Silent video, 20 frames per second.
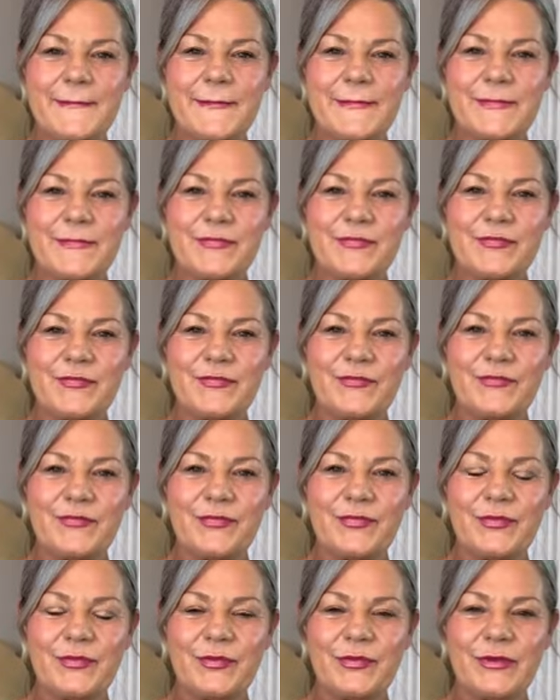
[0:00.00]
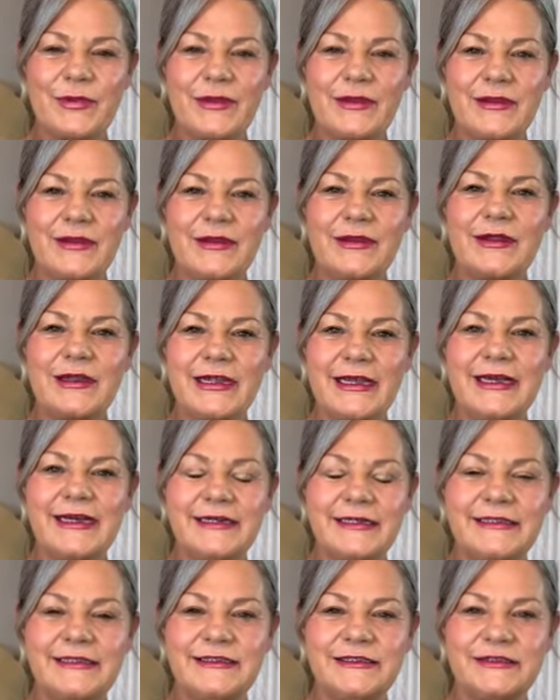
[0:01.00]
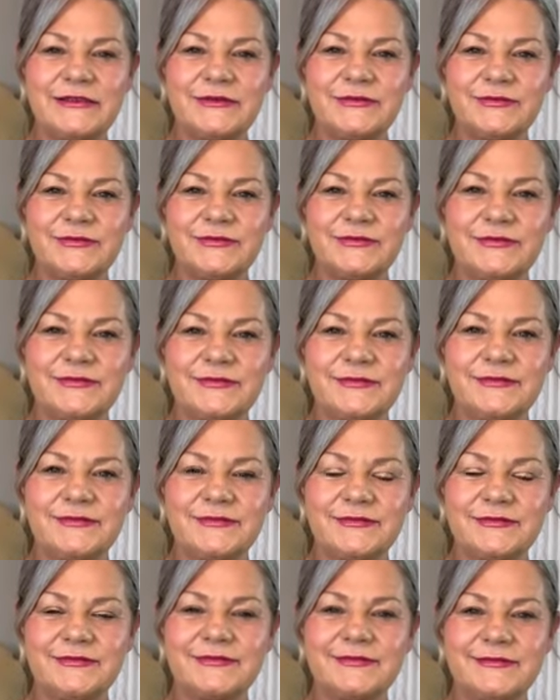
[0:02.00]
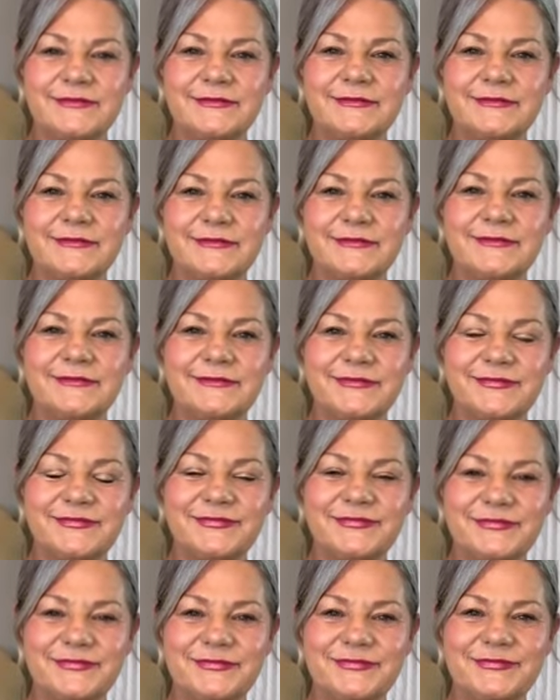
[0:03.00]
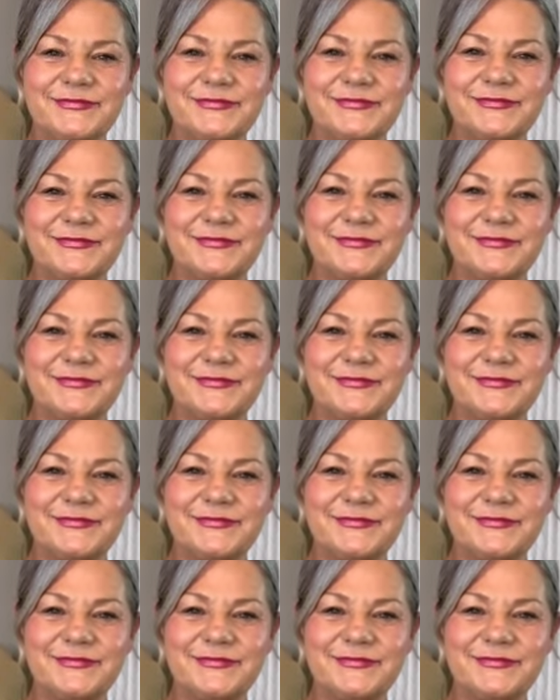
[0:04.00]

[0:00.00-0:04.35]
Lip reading: This person isn't speaking.